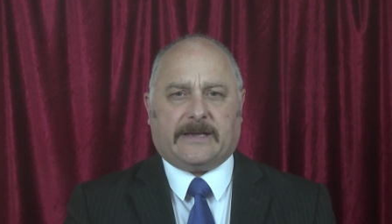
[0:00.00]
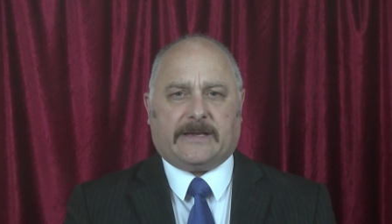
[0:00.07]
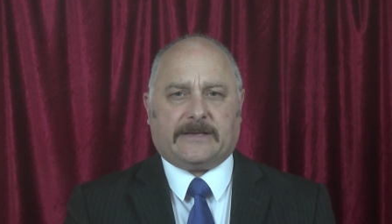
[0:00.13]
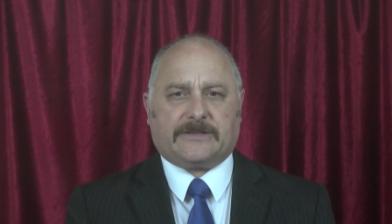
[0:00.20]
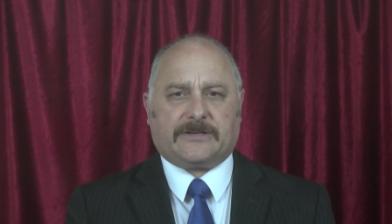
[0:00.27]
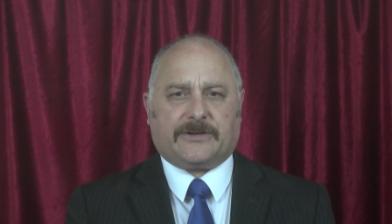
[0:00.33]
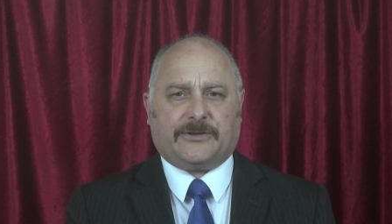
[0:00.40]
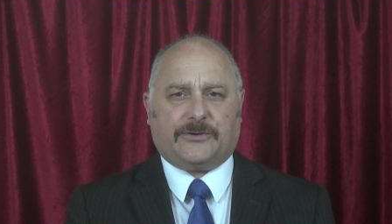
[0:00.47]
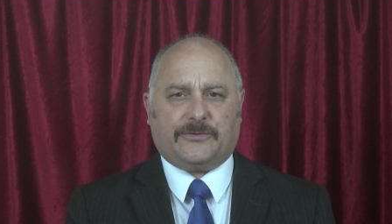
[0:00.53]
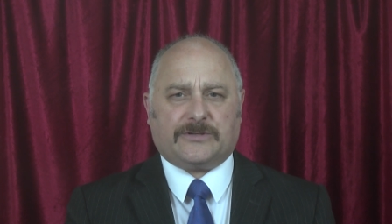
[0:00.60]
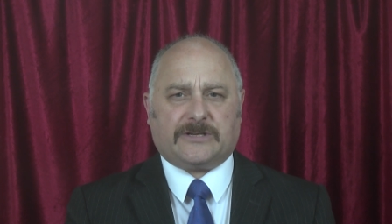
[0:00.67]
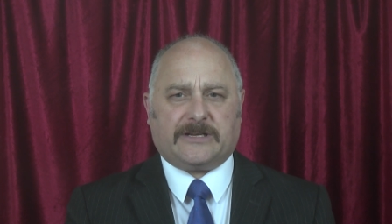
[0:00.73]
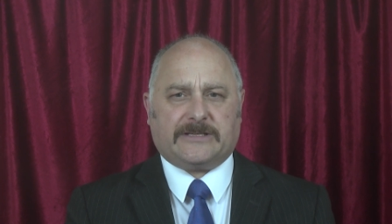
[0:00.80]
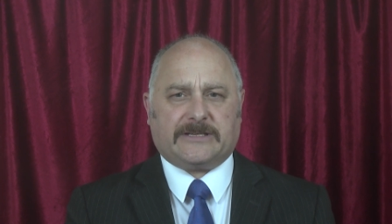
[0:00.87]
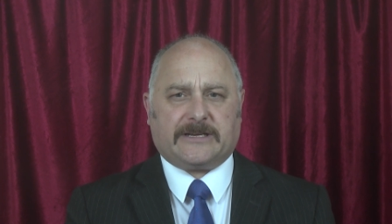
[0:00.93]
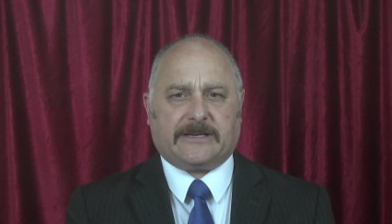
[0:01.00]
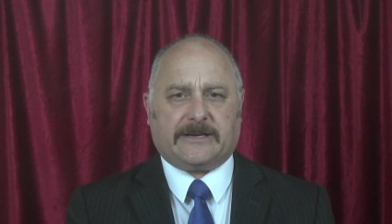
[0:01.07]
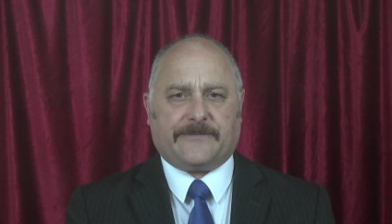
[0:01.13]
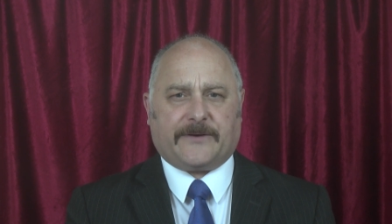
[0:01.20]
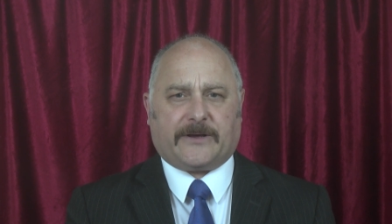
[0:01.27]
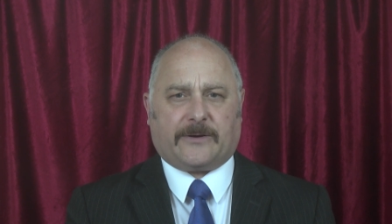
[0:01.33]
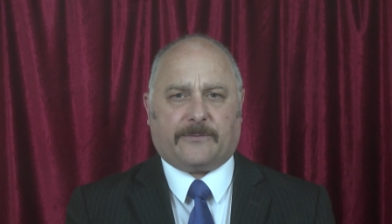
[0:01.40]
It's a hugely
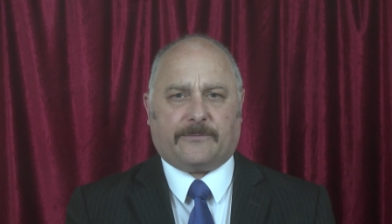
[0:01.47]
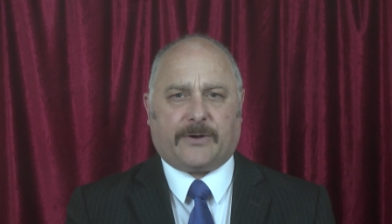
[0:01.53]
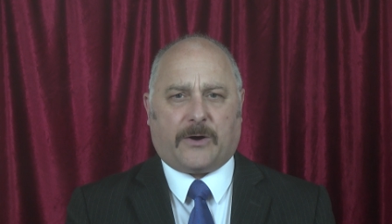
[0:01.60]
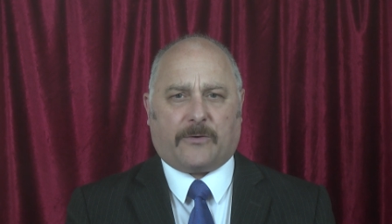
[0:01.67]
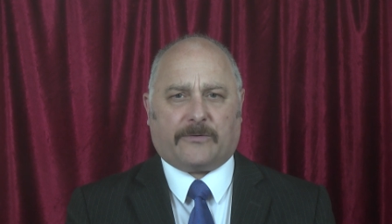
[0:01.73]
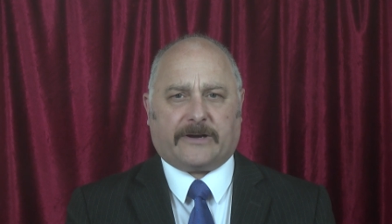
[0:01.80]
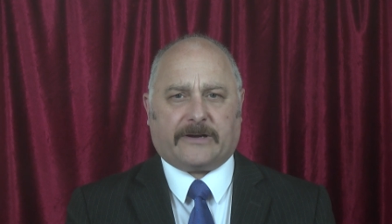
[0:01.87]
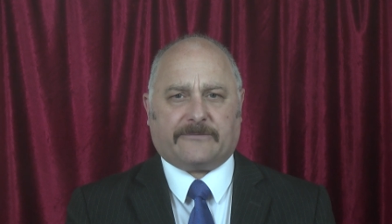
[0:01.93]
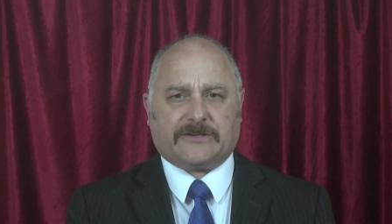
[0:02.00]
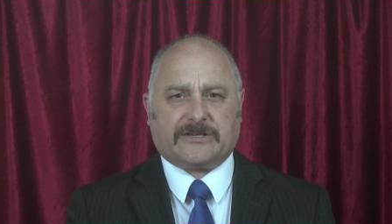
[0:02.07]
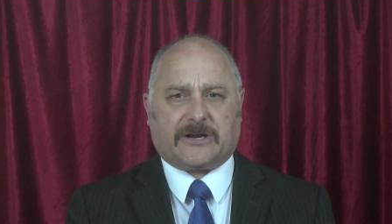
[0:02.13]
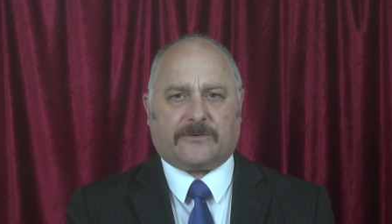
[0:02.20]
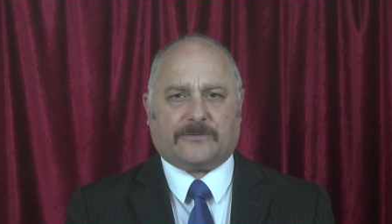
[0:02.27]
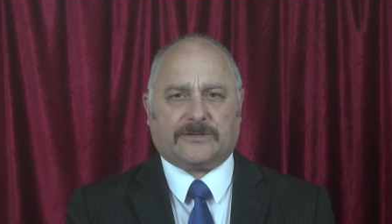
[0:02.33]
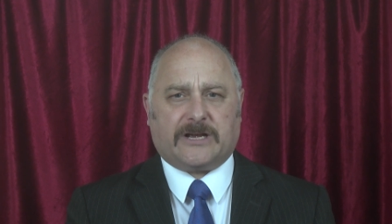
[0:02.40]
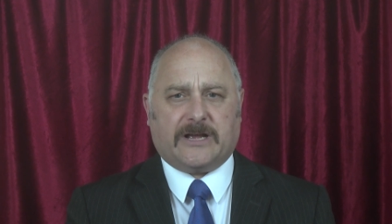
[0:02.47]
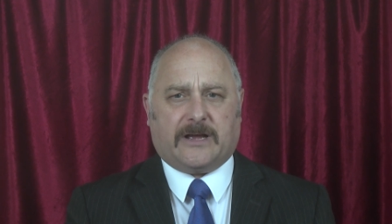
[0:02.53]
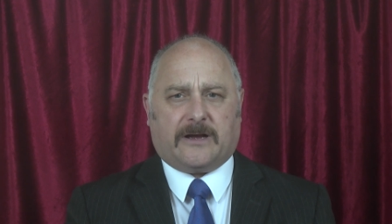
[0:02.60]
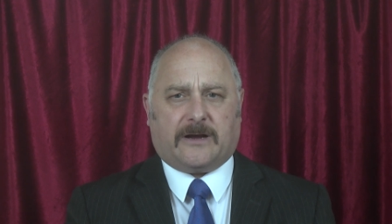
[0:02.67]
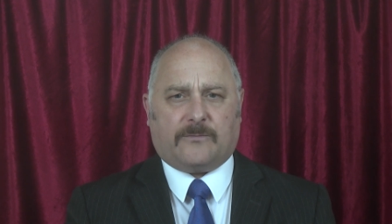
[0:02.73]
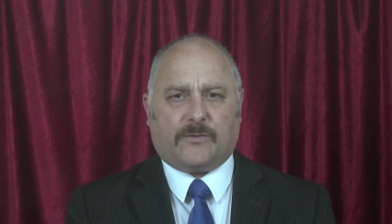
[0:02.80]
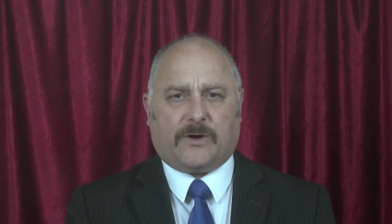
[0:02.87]
significant polling result
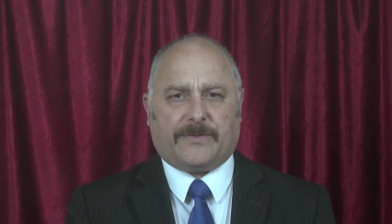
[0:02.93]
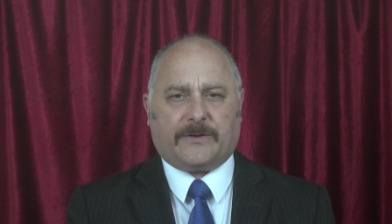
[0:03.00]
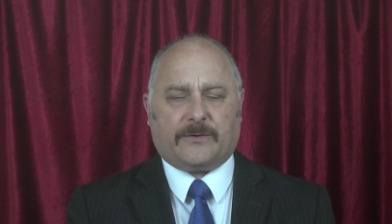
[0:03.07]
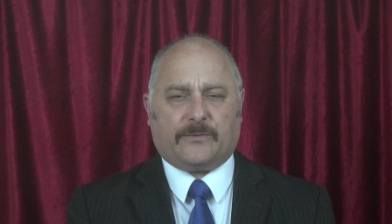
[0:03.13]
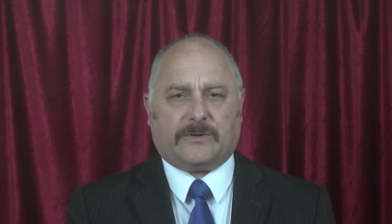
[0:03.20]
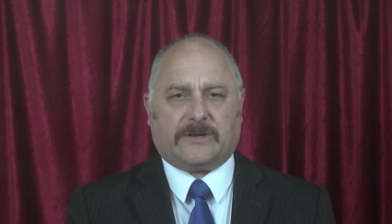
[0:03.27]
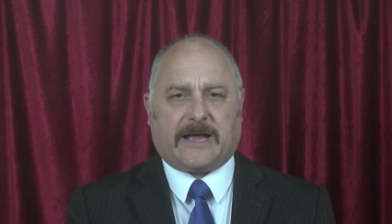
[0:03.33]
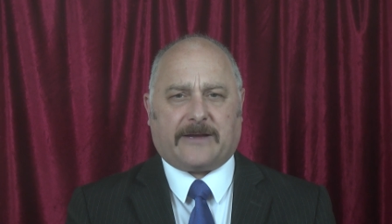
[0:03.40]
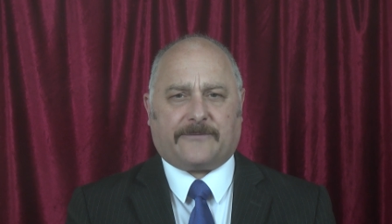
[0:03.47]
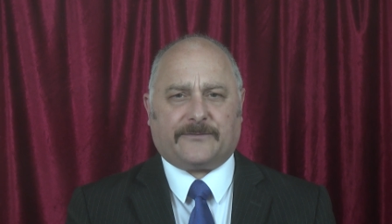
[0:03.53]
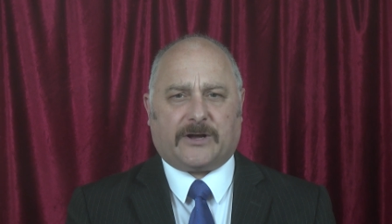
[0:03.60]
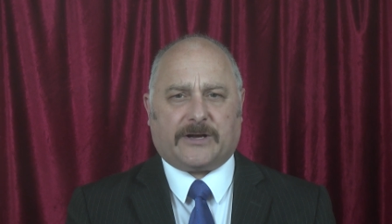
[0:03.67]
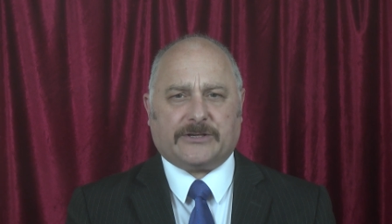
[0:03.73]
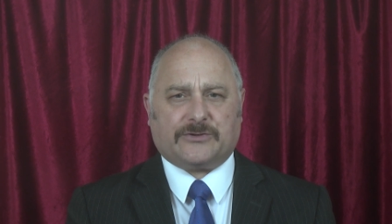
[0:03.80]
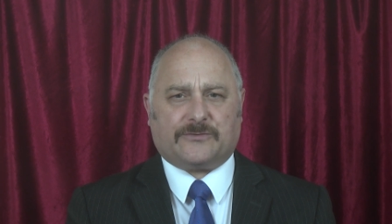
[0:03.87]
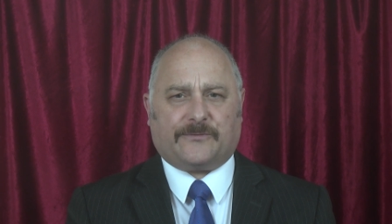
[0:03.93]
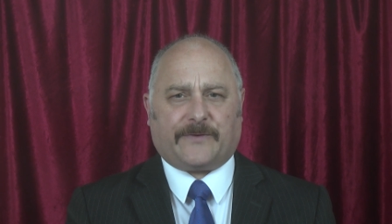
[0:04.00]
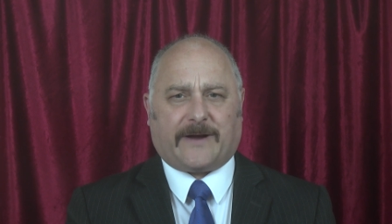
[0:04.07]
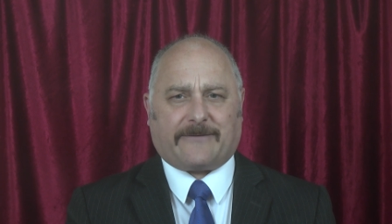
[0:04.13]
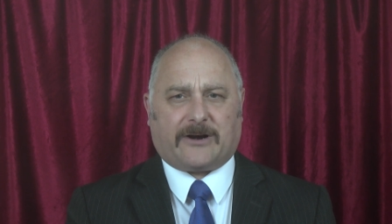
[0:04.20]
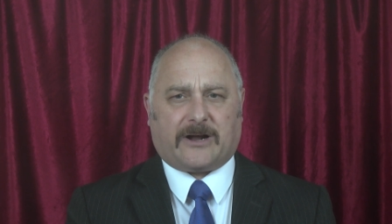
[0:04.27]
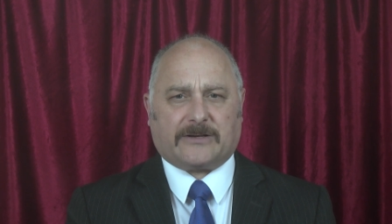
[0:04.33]
and one that will have Nigel
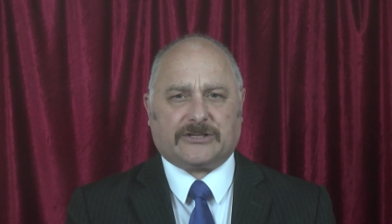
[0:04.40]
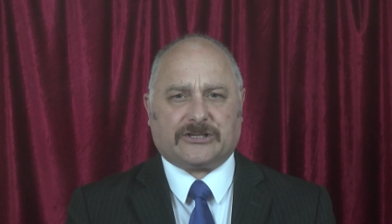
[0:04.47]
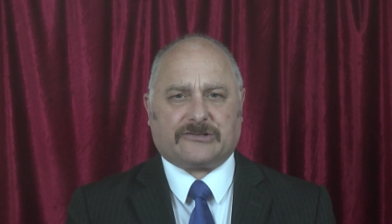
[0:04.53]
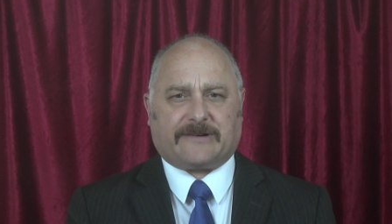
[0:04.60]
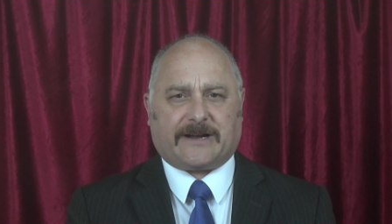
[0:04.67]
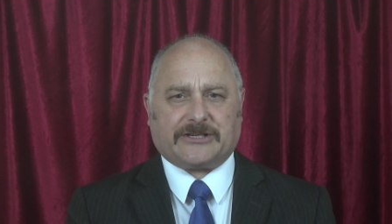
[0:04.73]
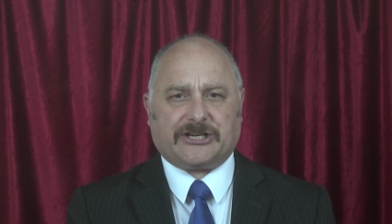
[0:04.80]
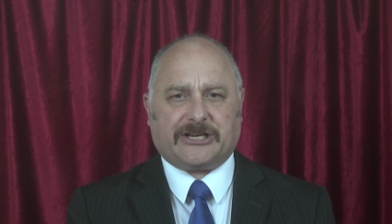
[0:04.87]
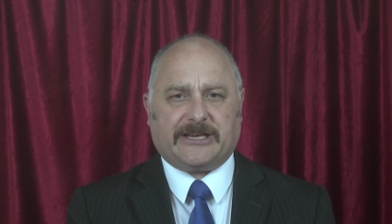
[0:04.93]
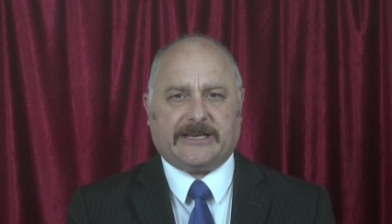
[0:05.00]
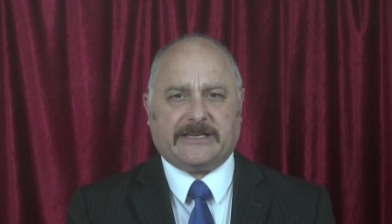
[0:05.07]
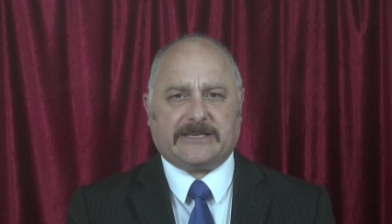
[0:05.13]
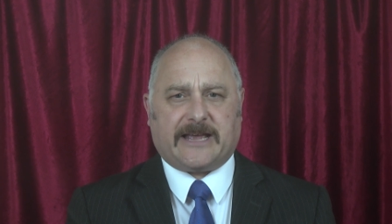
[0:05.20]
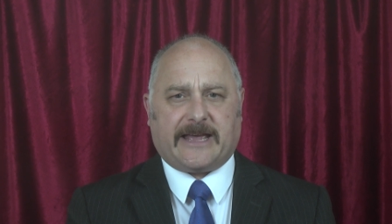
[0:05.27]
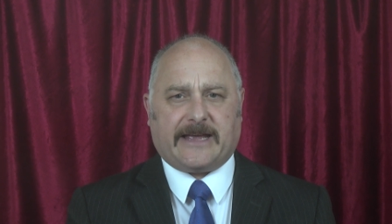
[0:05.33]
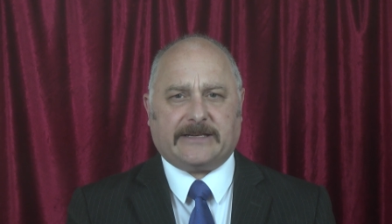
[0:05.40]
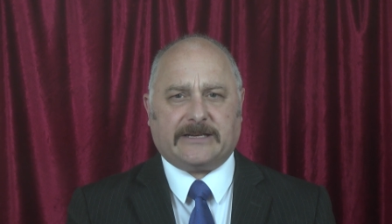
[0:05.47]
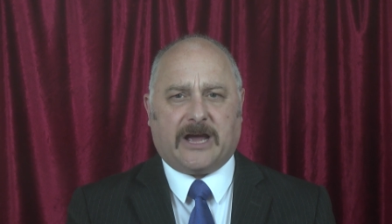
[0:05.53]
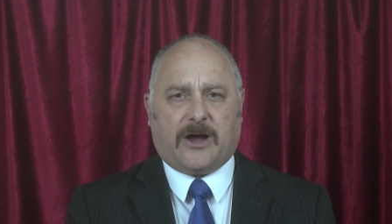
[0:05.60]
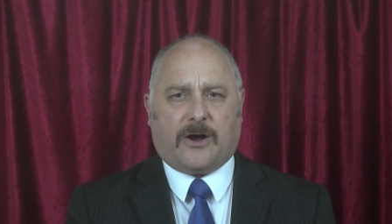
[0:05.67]
Farage scratching his head,